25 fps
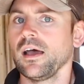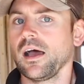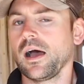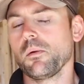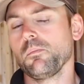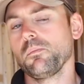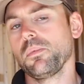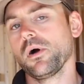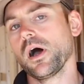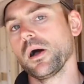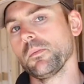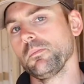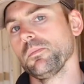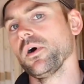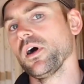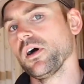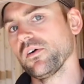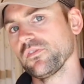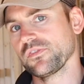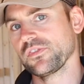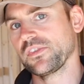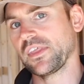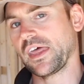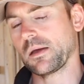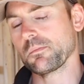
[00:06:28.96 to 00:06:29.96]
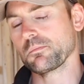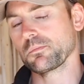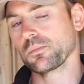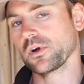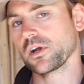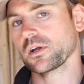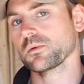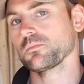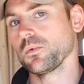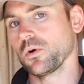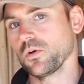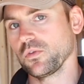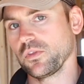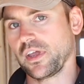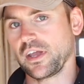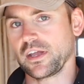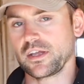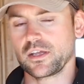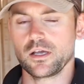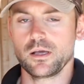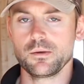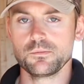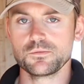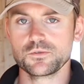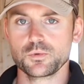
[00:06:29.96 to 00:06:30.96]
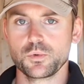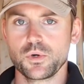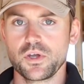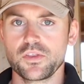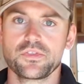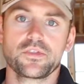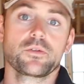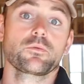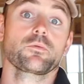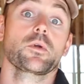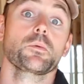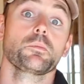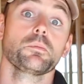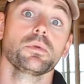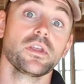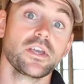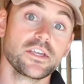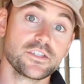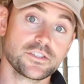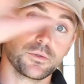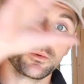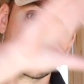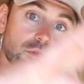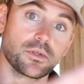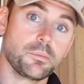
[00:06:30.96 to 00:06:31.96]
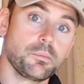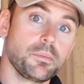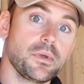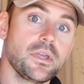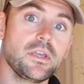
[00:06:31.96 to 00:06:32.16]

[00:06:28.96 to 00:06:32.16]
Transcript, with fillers: I'll pop off that brick mold that comes with and replace it with the